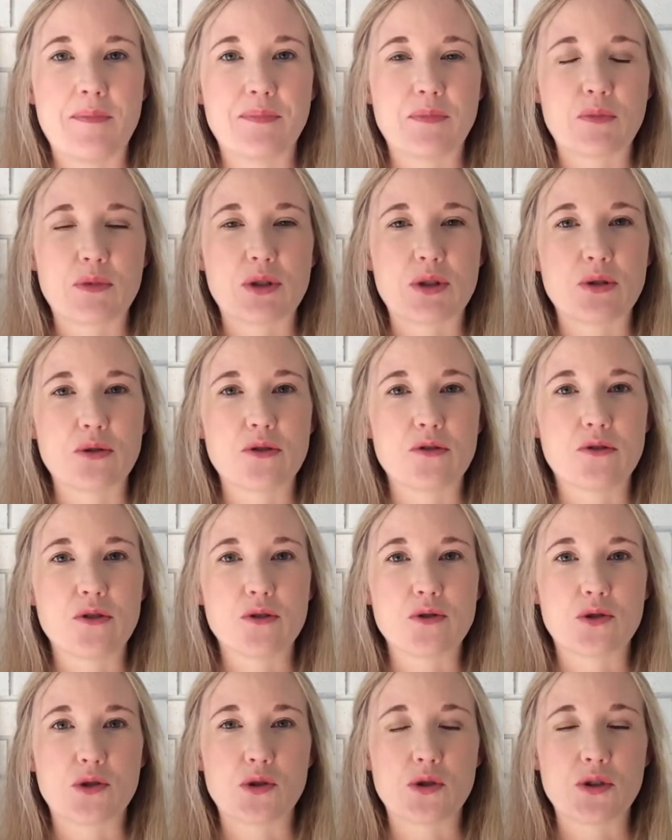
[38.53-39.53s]
Which sort of
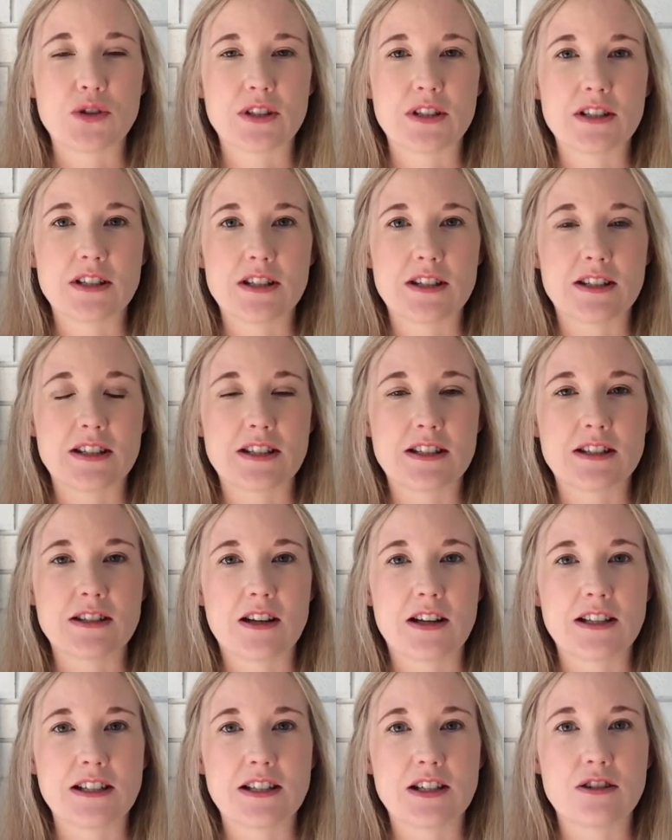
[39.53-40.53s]
all draws into this
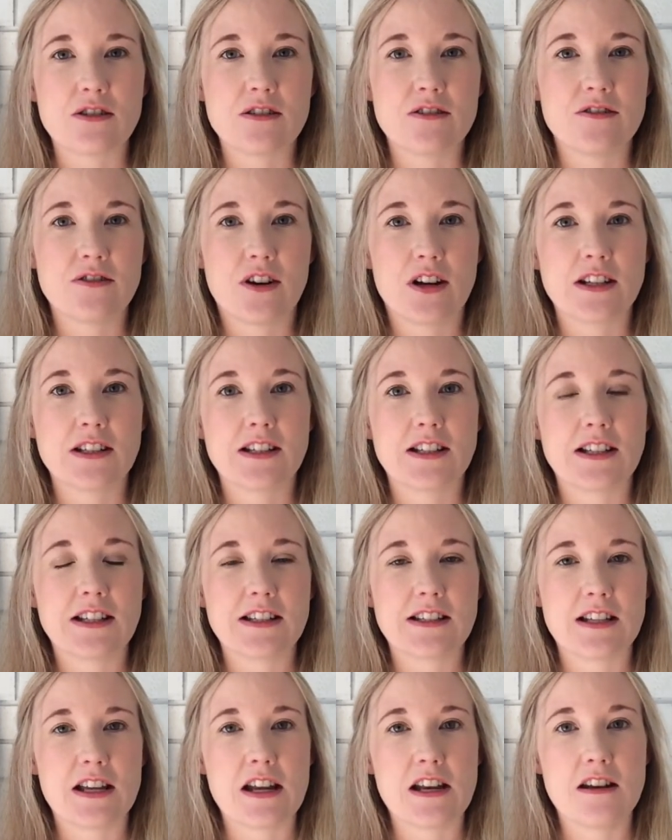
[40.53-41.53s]
idea of finding your
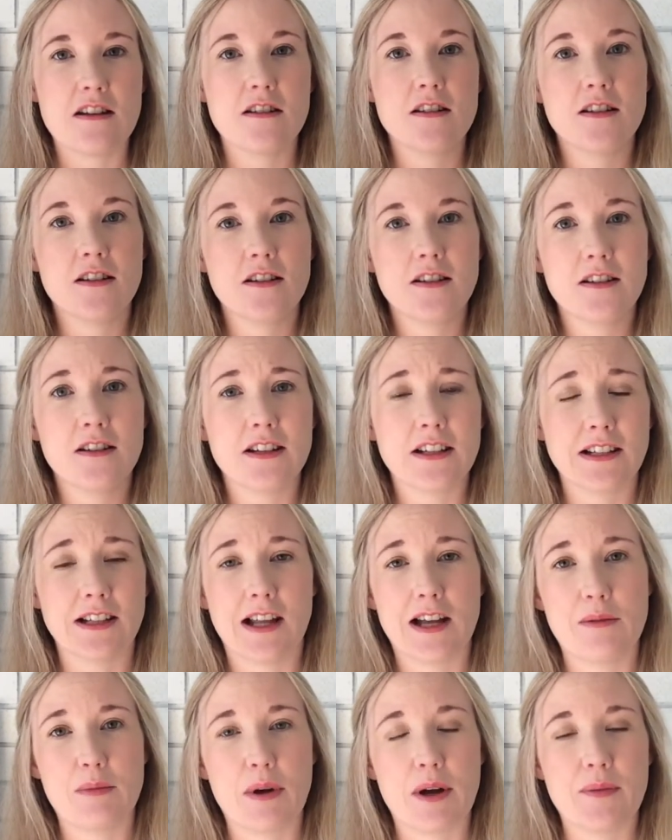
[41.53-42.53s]
Zen in
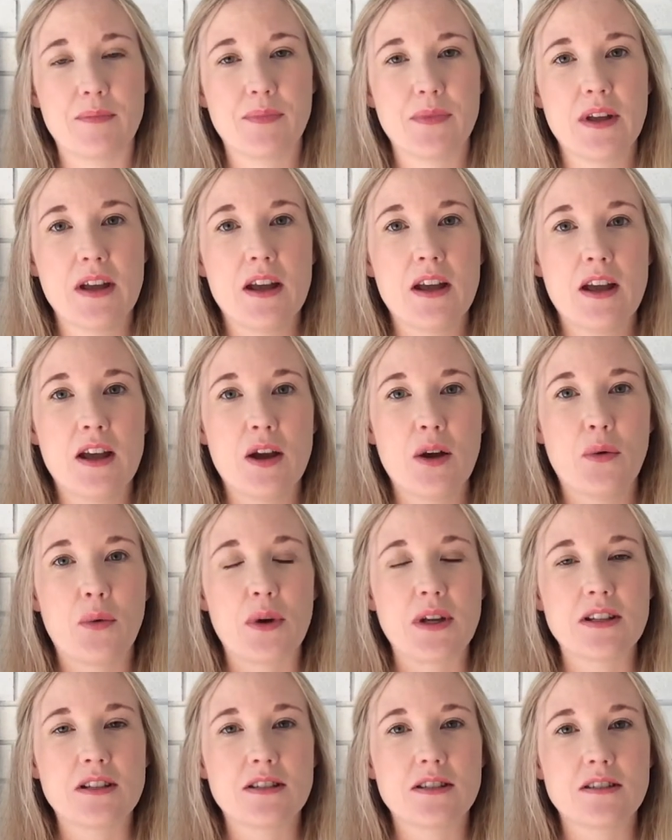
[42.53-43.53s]
labour,
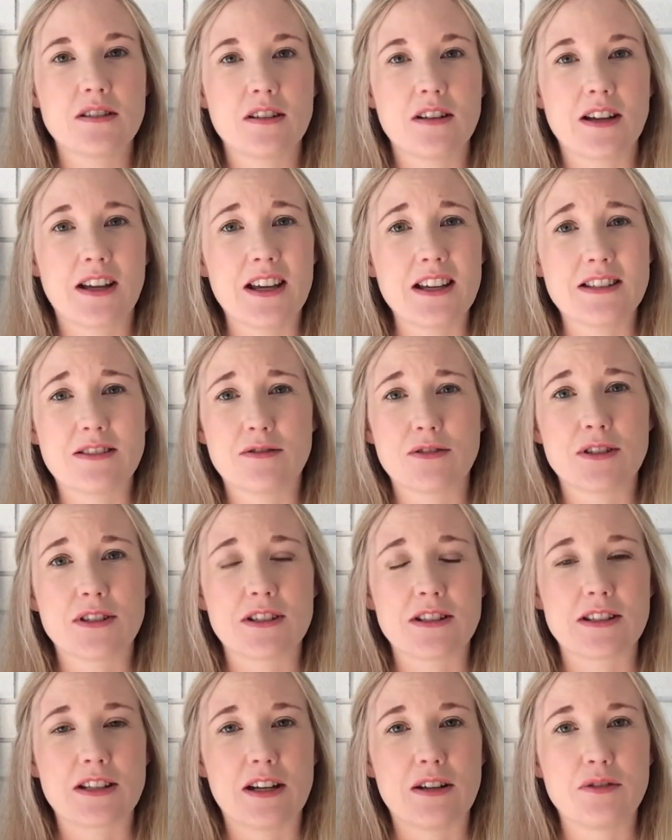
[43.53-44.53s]
which I guess really
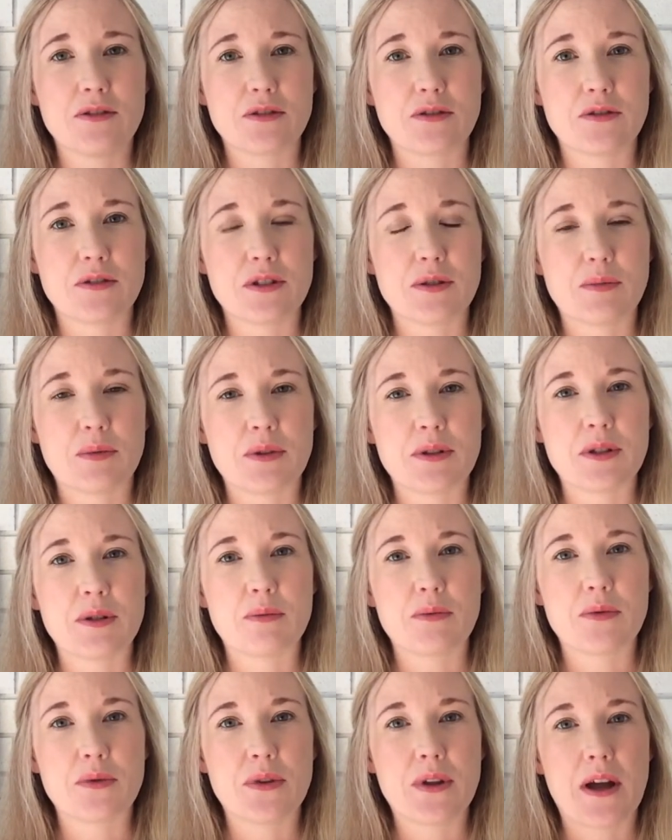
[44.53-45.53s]
just comes from this
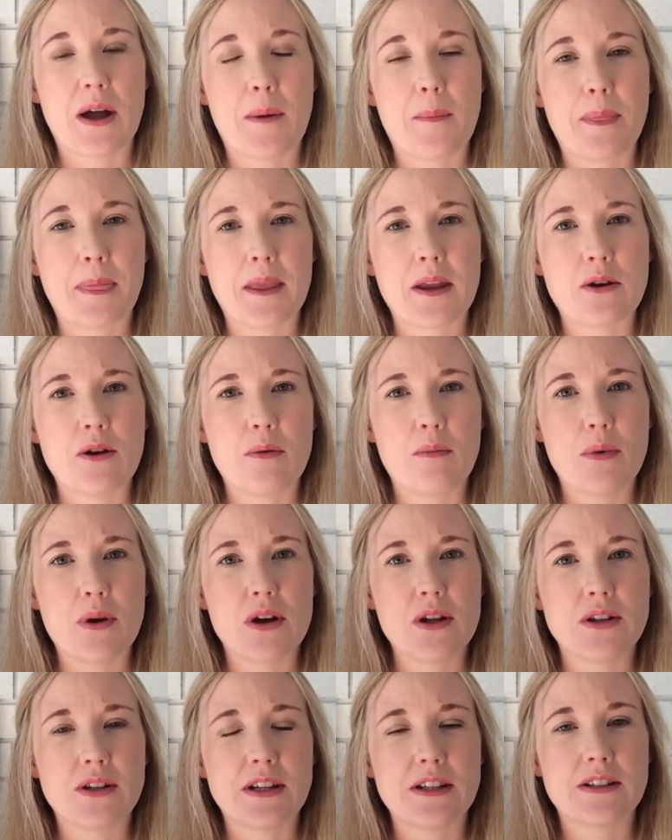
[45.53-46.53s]
principle that, you know,
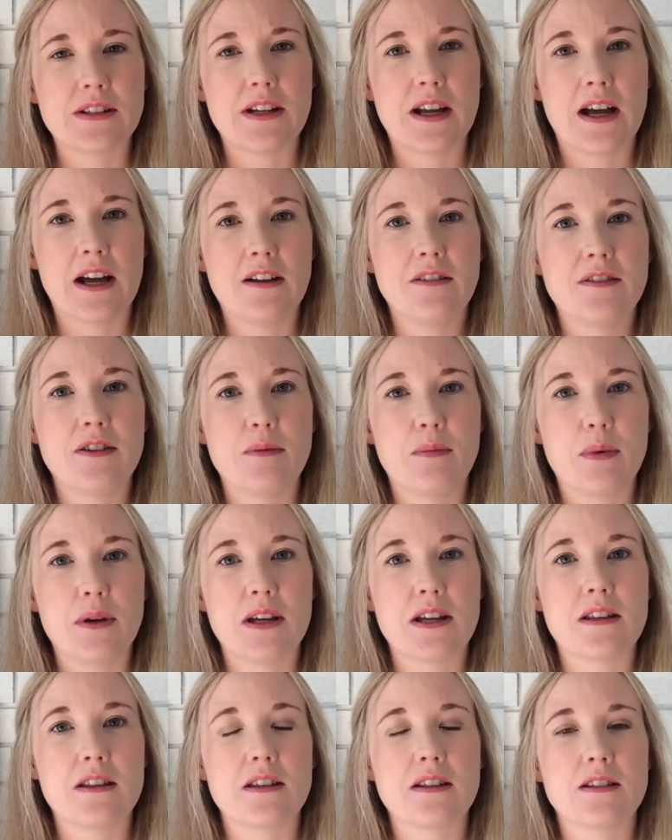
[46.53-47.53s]
birth doesn't have to
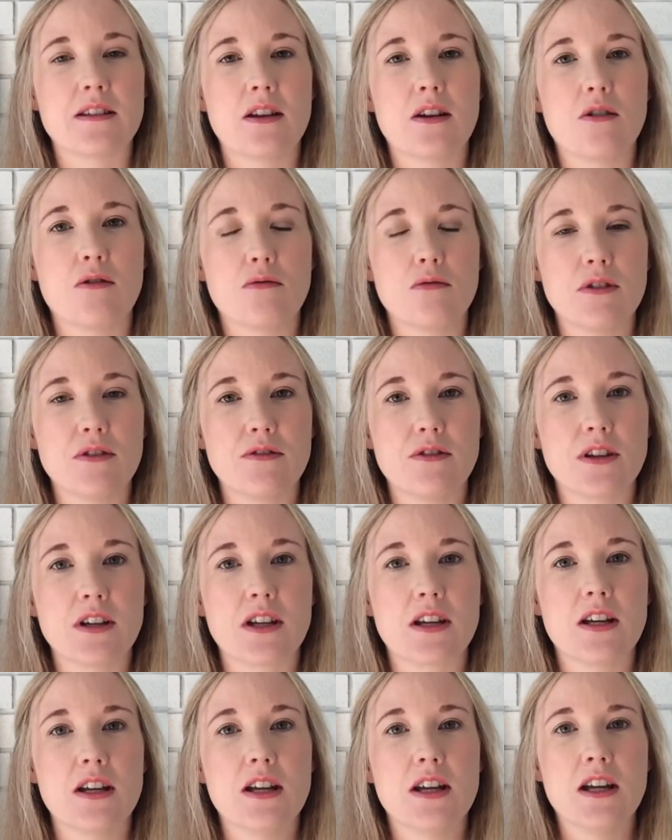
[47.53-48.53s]
be this
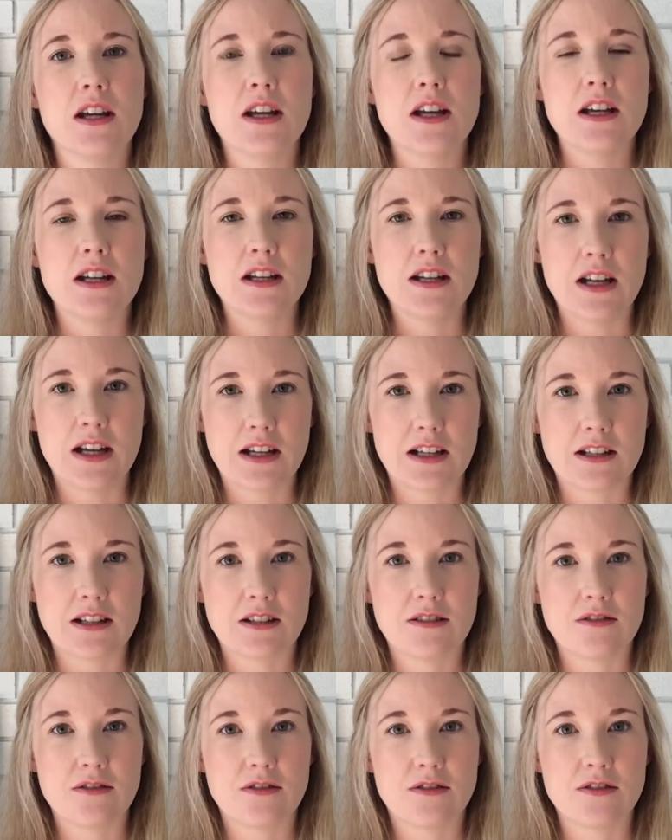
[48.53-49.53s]
horrific,
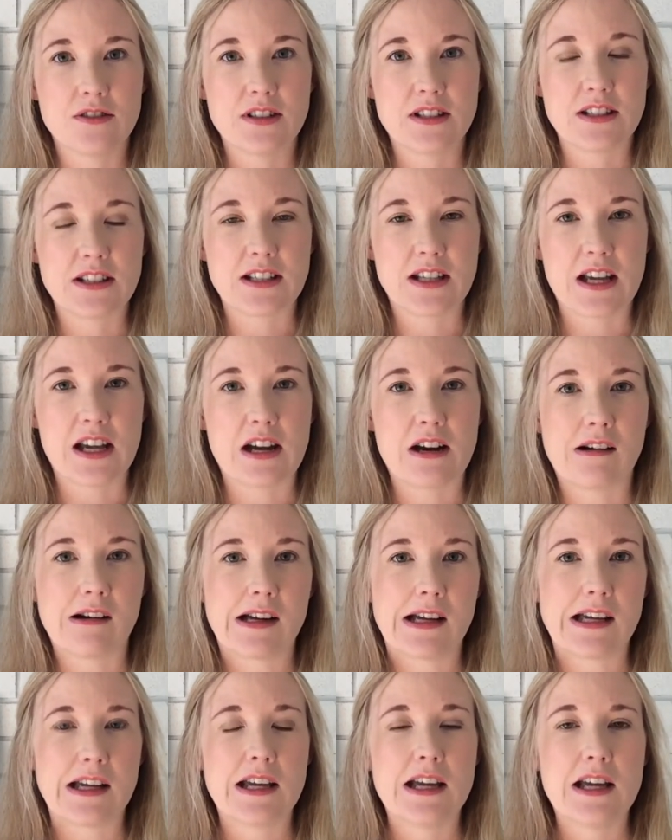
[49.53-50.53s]
negative,
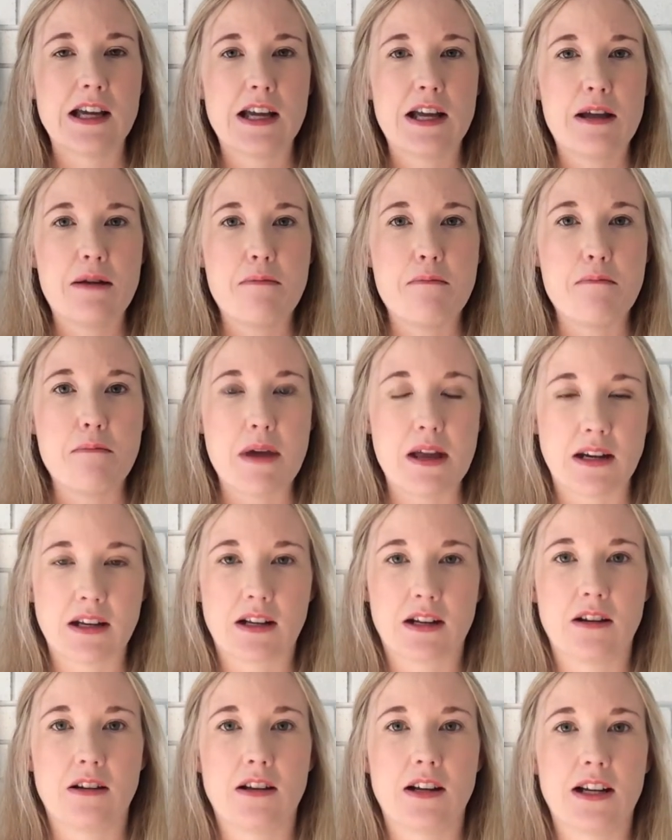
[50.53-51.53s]
scary,
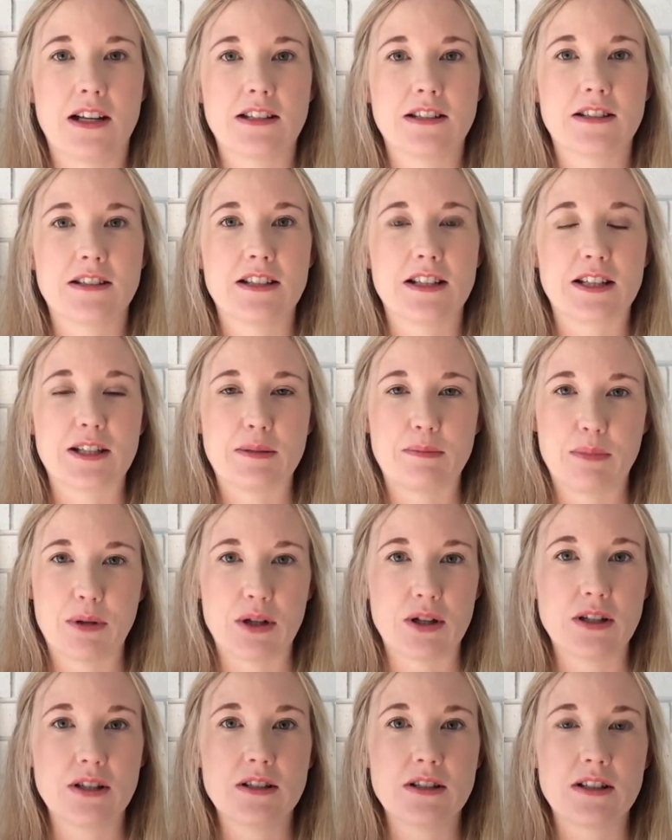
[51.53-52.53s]
medicalized
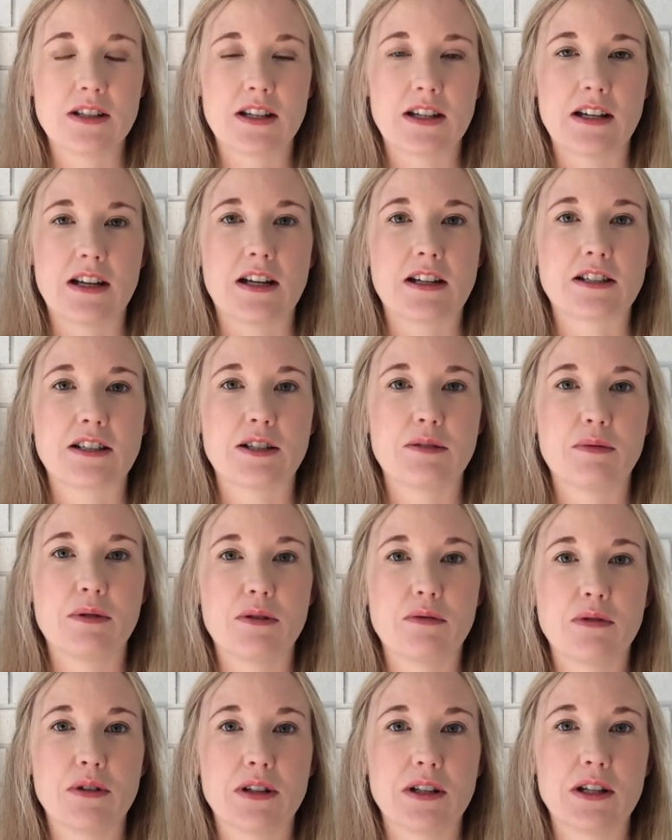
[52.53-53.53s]
experience. It can actually be
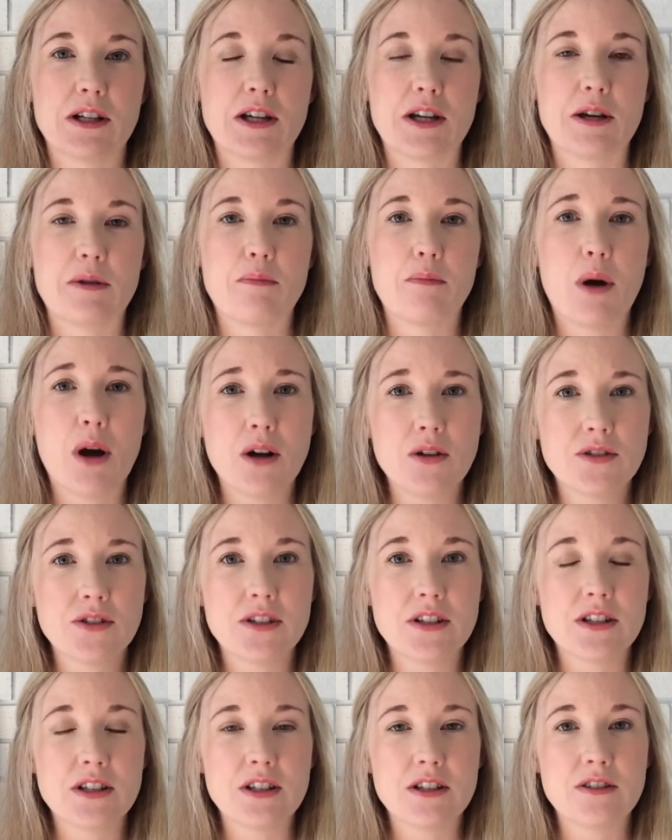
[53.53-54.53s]
really
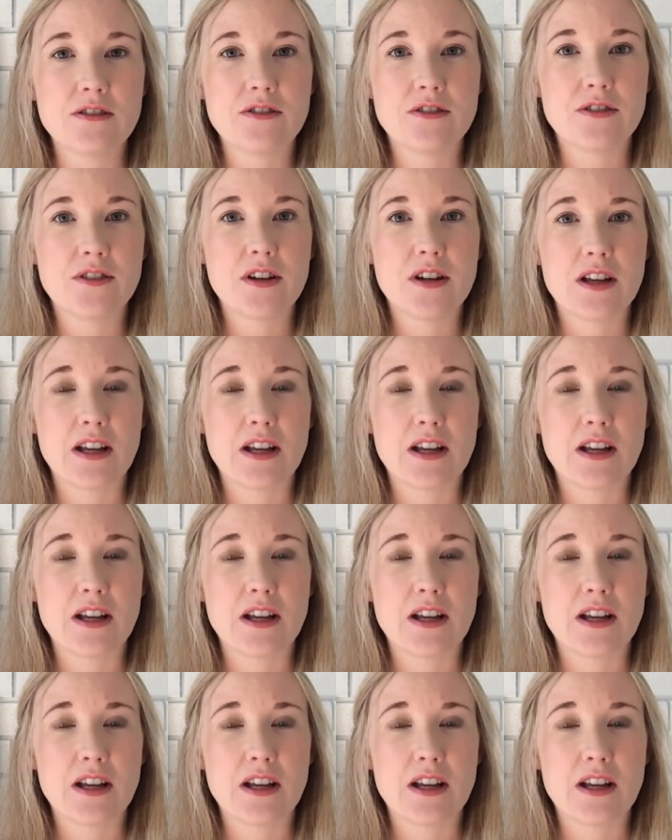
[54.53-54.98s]
positive.